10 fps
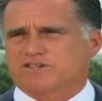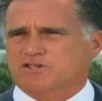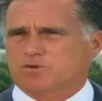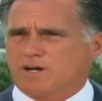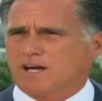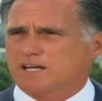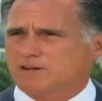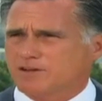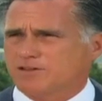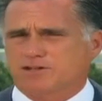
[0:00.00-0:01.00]
as to what kind of
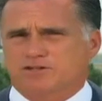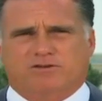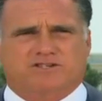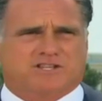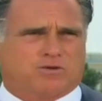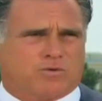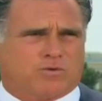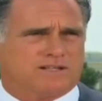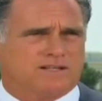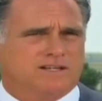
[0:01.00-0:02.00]
health insurance they want.